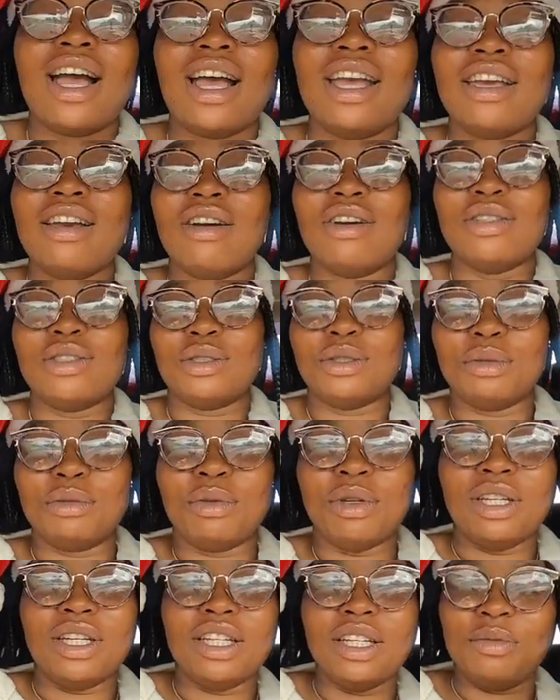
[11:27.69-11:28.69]
Hi,
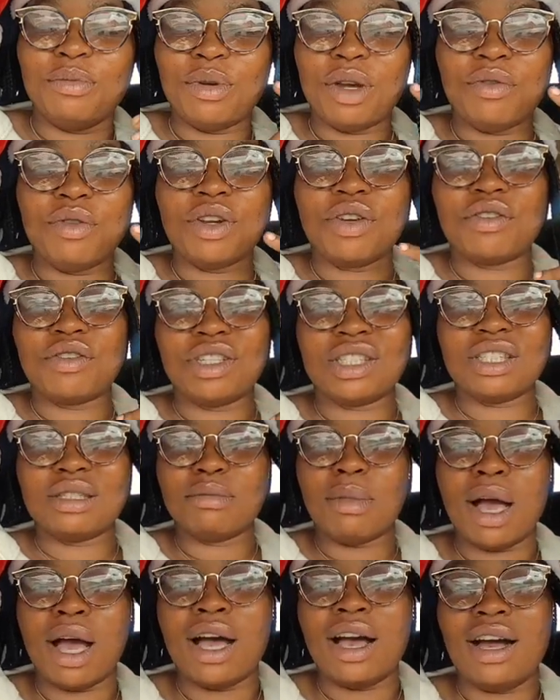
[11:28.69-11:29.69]
Odube. Merry
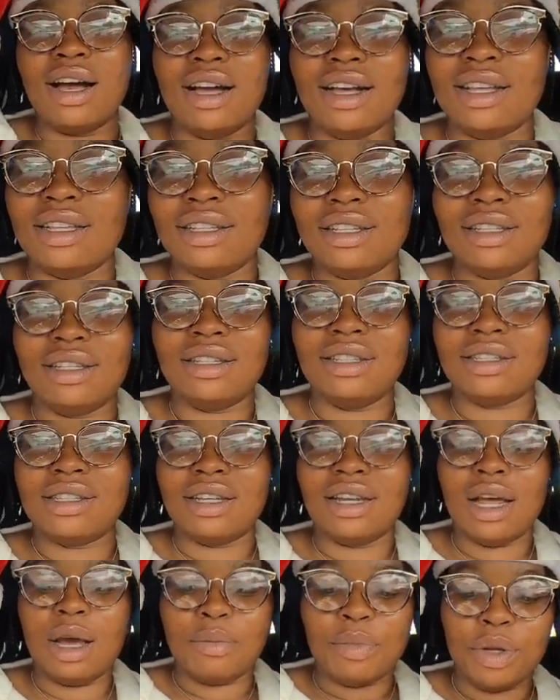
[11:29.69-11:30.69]
Christmas
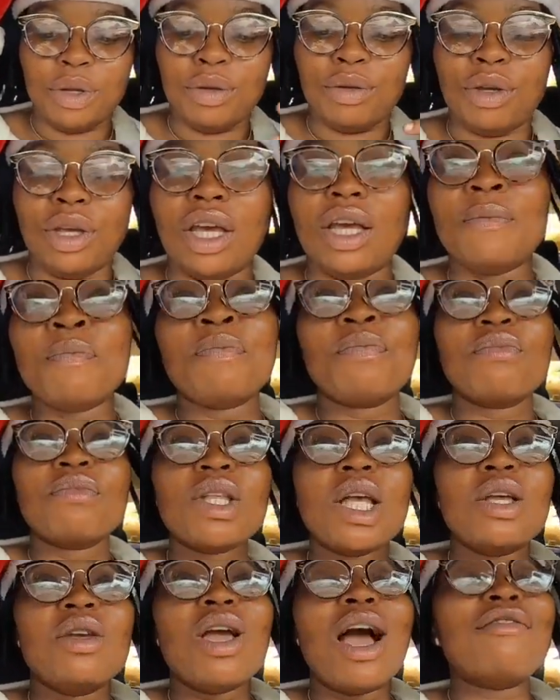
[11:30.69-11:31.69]
and Happy New Year.
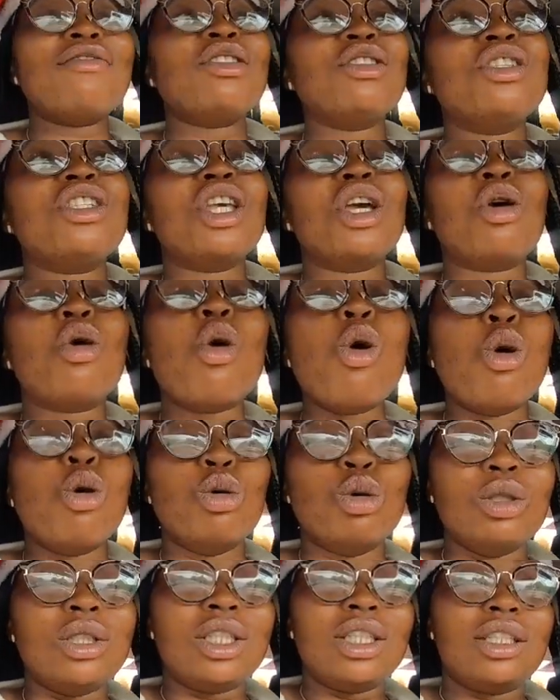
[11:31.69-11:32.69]
You have to use a
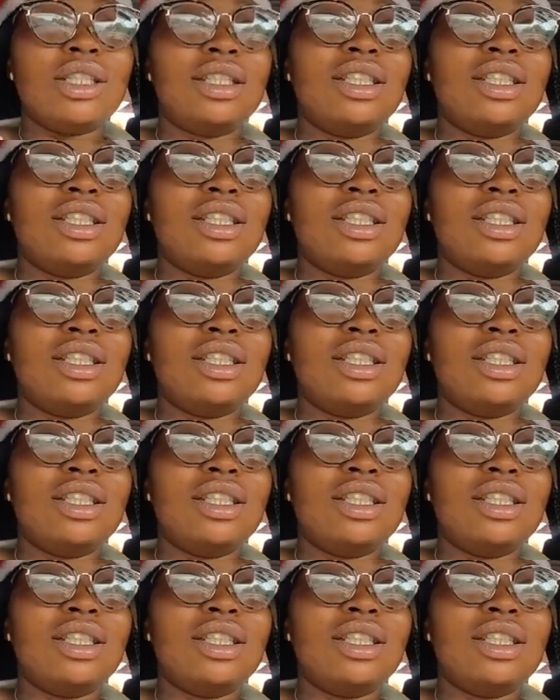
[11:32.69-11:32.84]
code.